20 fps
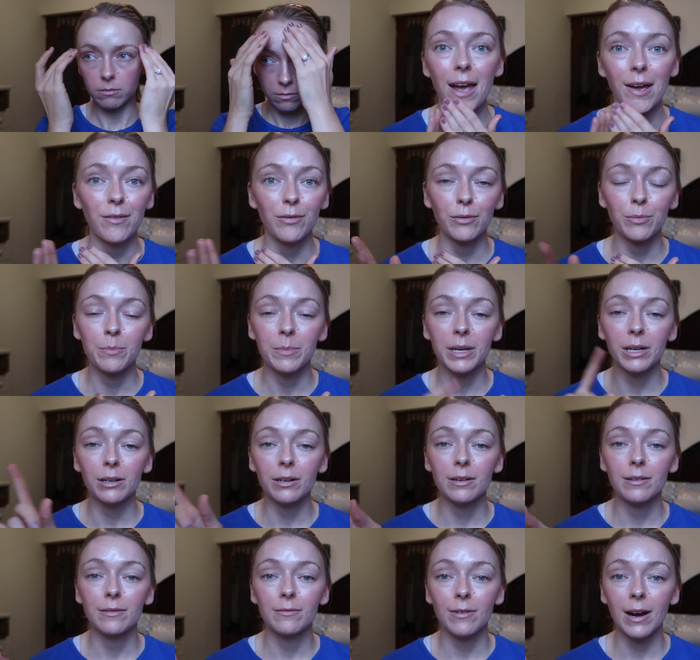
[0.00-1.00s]
I have a
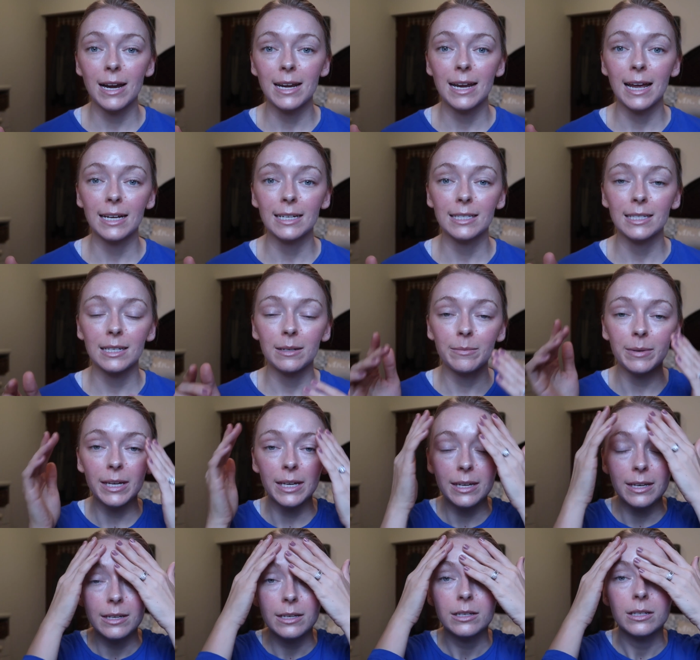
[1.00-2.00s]
mirror right next to
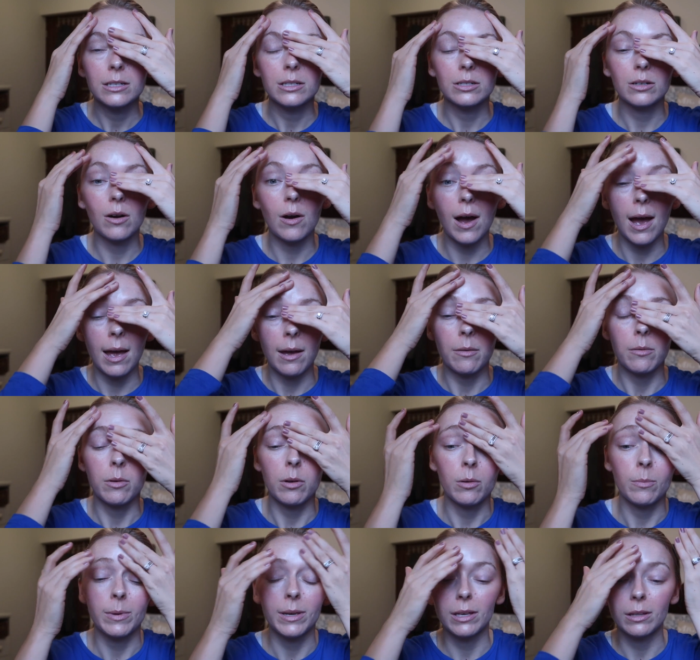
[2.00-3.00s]
me, so I
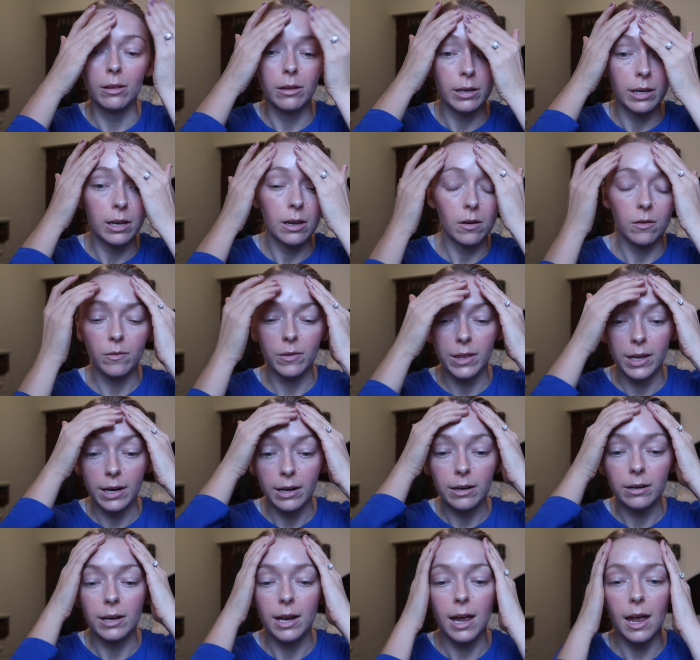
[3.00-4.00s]
will be looking over
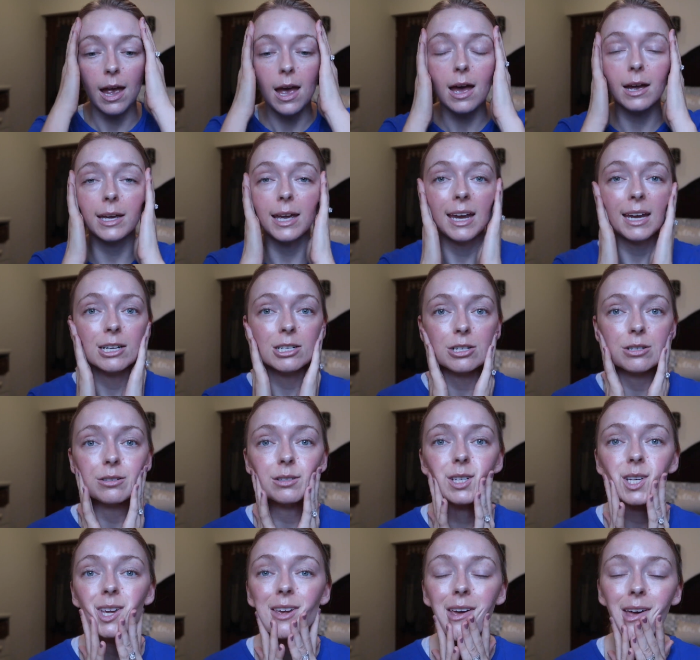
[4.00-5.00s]
there
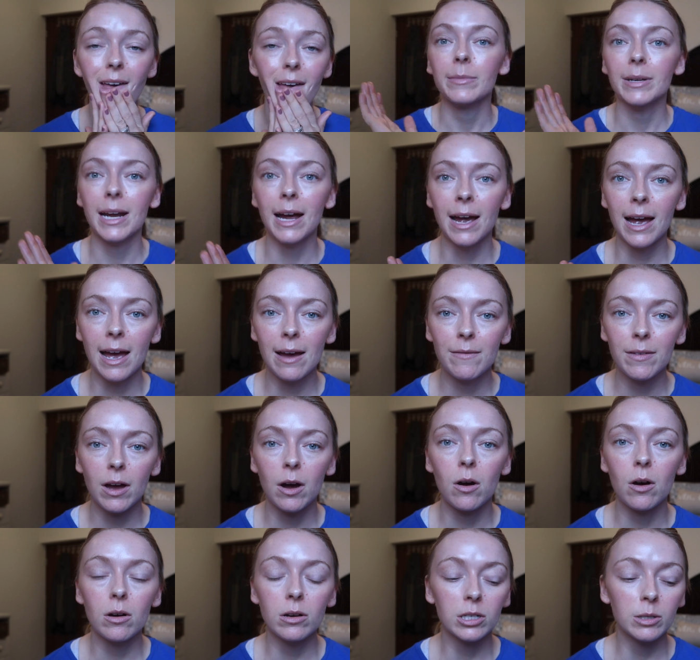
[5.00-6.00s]
occasionally. But now I have
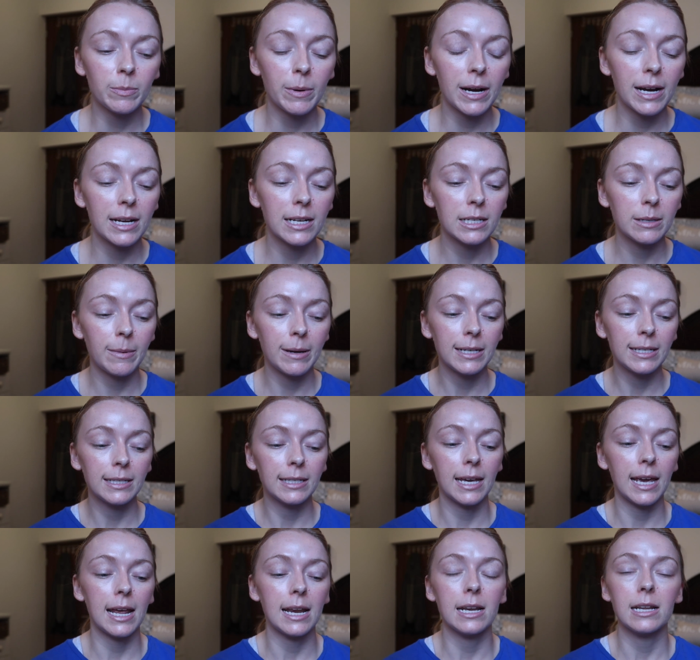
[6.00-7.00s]
that all spread into my
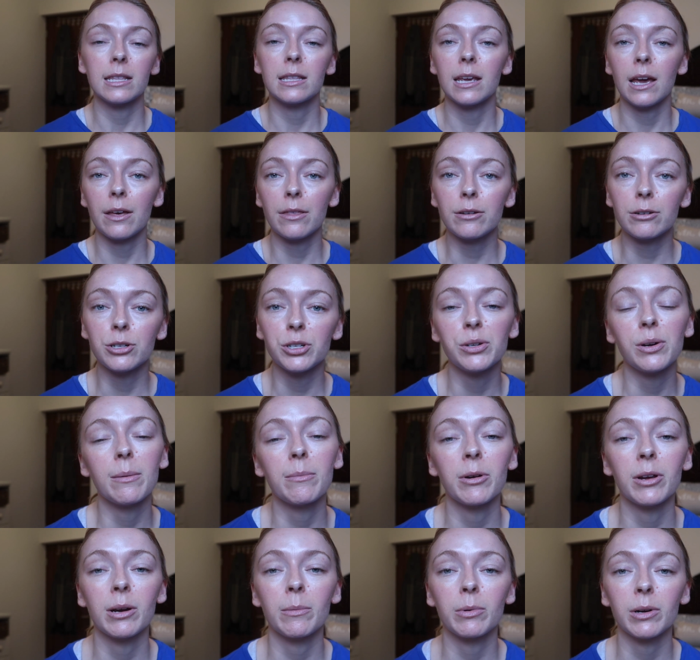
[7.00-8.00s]
skin. The other two
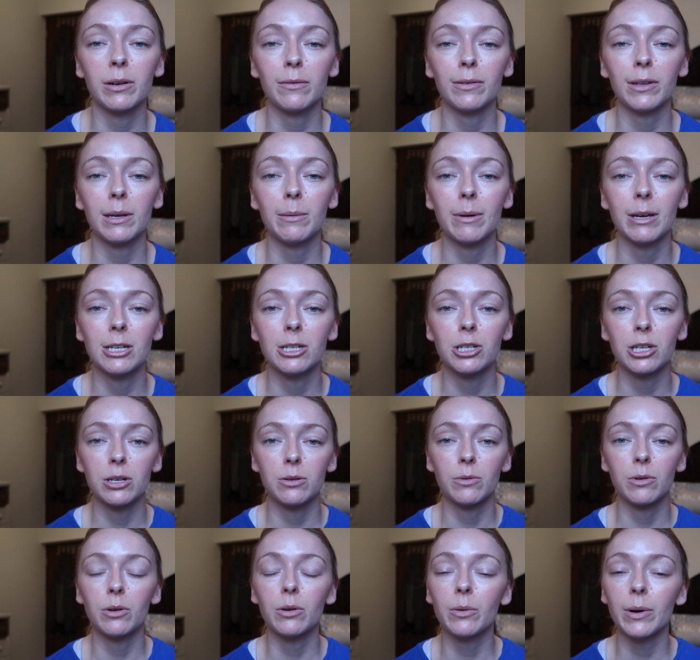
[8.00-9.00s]
I'm going to briefly
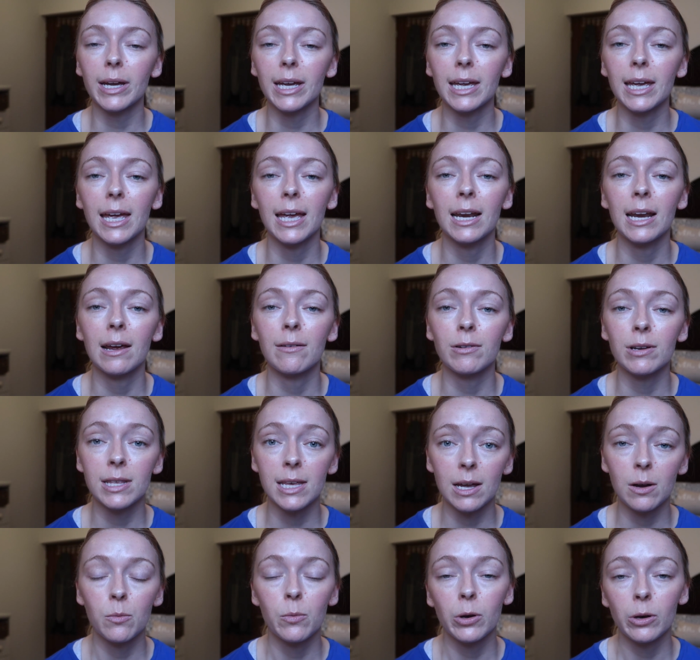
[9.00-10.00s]
mention real quick, and
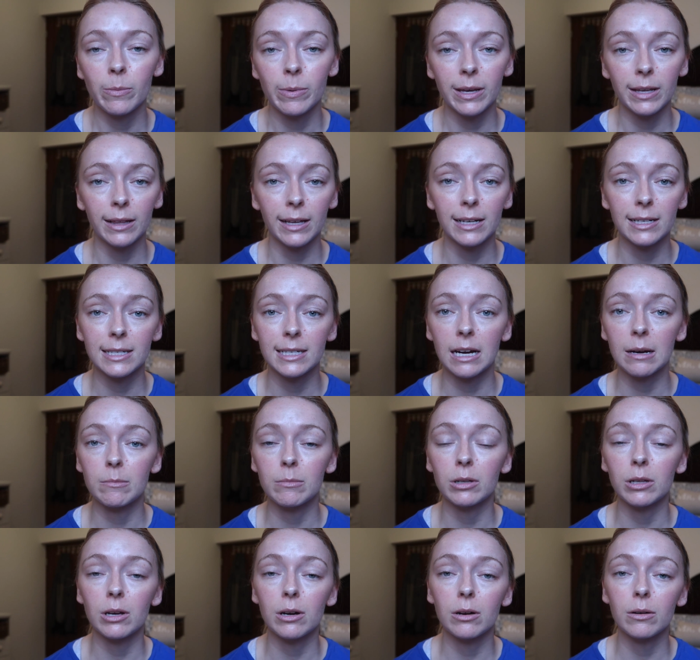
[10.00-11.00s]
everything will be linked
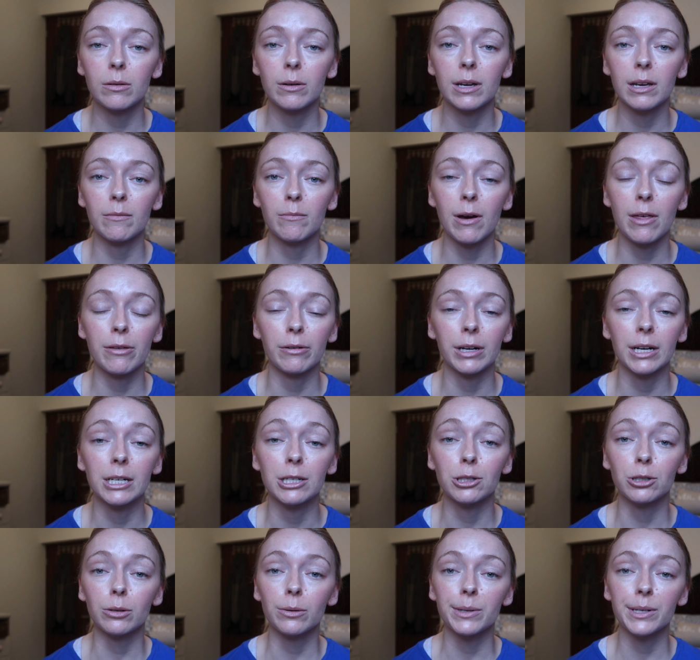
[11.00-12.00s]
down below whether
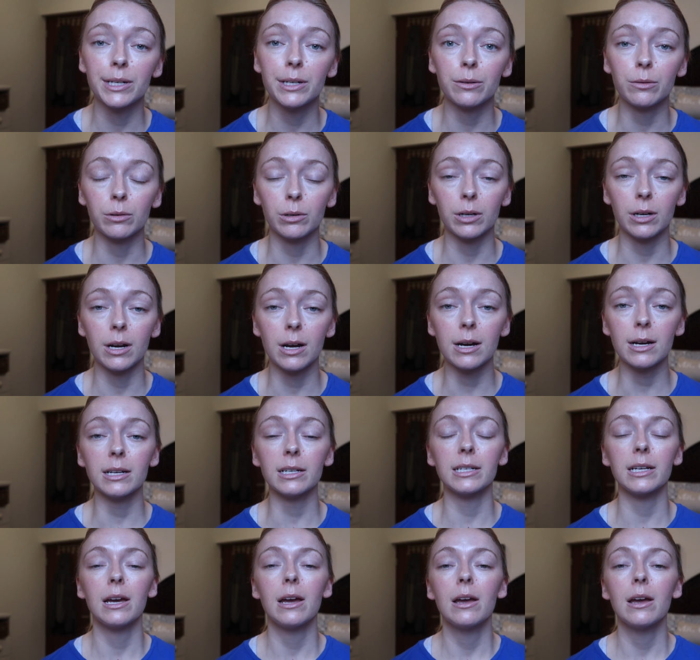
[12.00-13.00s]
I show it or not.